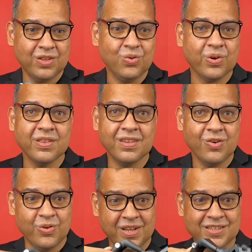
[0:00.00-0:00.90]
talking to your
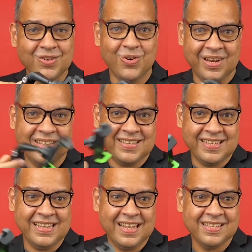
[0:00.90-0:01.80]
audience in the
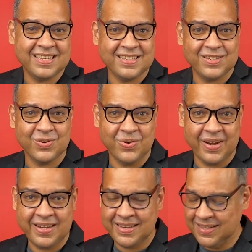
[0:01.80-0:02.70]
lens, as you know,
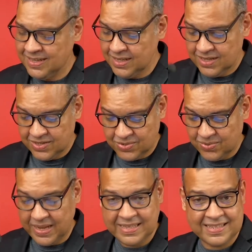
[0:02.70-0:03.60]
right? So
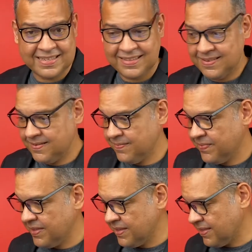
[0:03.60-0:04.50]
that is
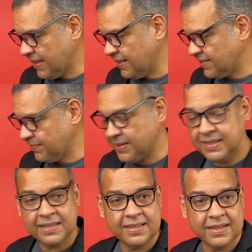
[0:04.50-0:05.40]
something
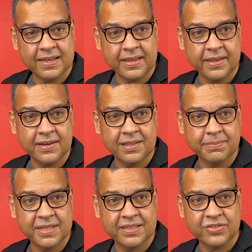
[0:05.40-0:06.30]
that I get a little
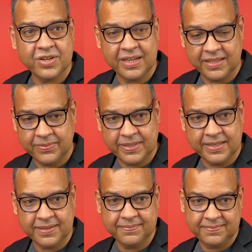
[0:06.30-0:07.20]
bit distracted with
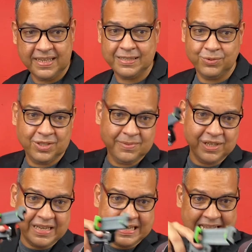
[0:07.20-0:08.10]
there. I'm supposed to be
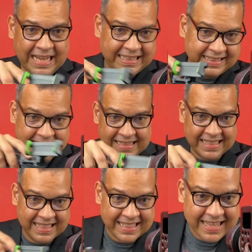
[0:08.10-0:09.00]
looking at the
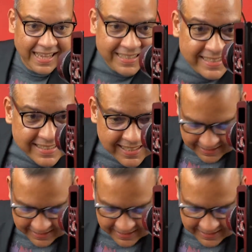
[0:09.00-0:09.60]
lens.